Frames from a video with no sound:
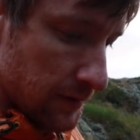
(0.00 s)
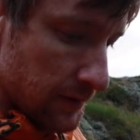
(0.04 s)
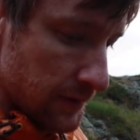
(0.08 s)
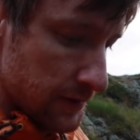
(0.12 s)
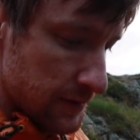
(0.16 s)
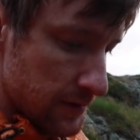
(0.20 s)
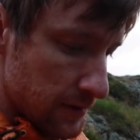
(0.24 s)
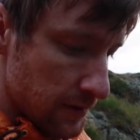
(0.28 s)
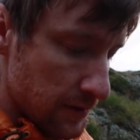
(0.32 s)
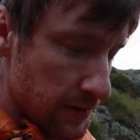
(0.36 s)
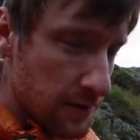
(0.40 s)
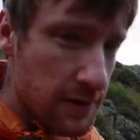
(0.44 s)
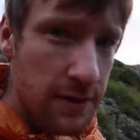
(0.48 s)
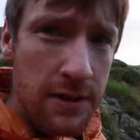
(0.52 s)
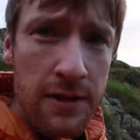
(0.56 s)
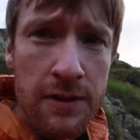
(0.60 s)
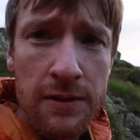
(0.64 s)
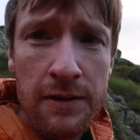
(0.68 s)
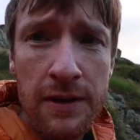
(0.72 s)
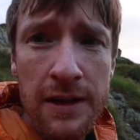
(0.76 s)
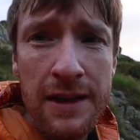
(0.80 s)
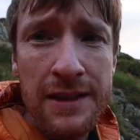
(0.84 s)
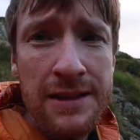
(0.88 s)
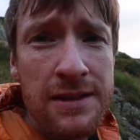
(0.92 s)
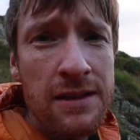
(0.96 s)
There's nothing to
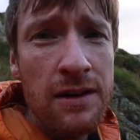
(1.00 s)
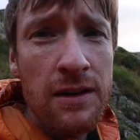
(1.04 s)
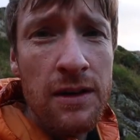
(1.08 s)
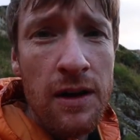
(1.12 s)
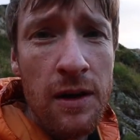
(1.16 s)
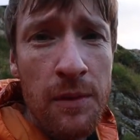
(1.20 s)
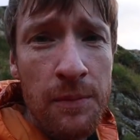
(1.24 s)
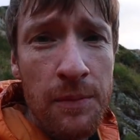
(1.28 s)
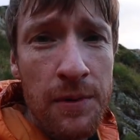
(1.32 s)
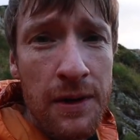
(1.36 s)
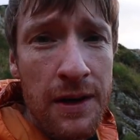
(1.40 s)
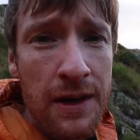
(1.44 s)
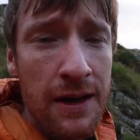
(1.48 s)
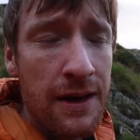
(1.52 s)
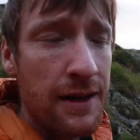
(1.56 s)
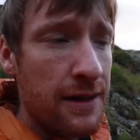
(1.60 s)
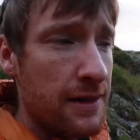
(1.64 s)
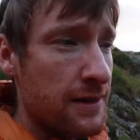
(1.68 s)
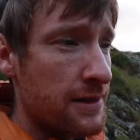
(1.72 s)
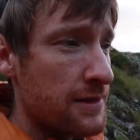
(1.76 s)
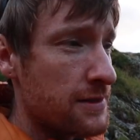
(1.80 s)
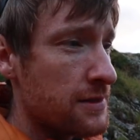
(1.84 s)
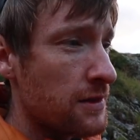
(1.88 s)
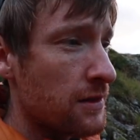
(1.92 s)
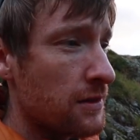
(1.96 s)
it. It's not
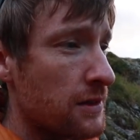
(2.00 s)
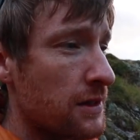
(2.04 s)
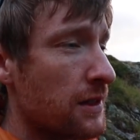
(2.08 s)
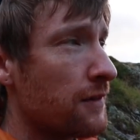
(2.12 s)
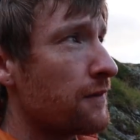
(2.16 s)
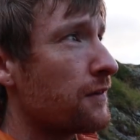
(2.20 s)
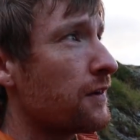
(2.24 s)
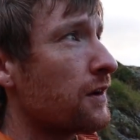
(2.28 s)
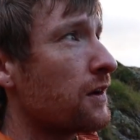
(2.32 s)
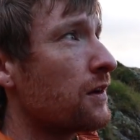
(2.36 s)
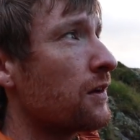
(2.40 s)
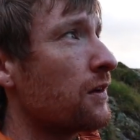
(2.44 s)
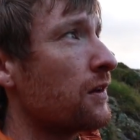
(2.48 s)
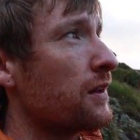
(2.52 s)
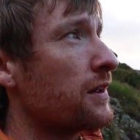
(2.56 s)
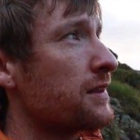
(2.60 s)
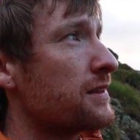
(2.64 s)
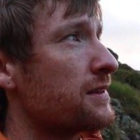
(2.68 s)
complicated. It's not difficult.